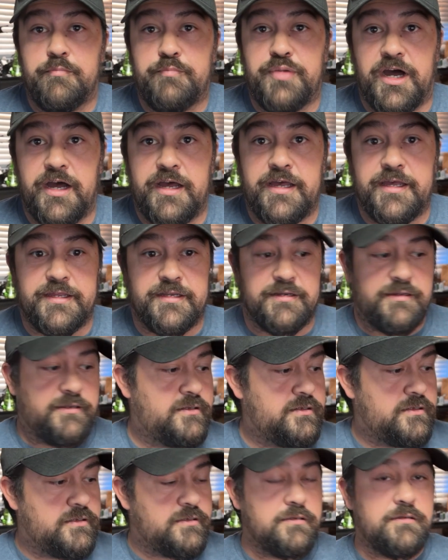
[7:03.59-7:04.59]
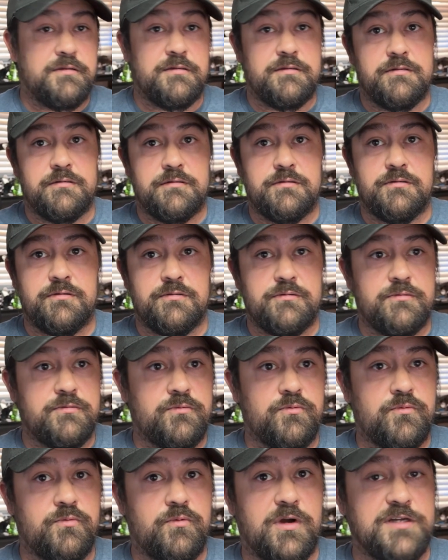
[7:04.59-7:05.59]
But
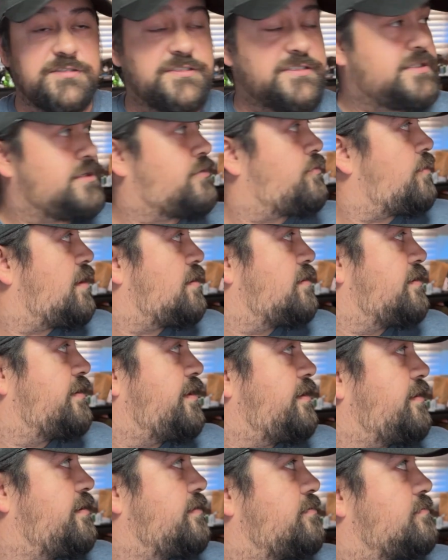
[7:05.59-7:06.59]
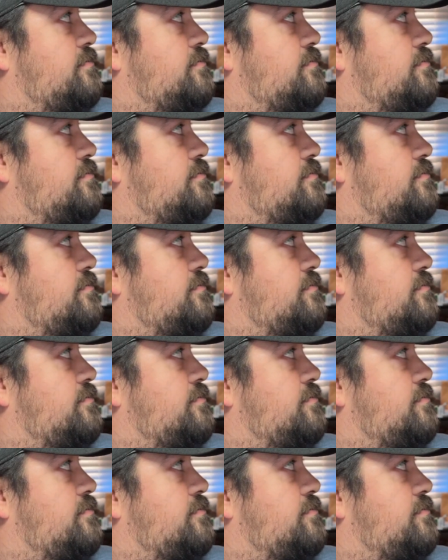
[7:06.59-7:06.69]
what's the quality?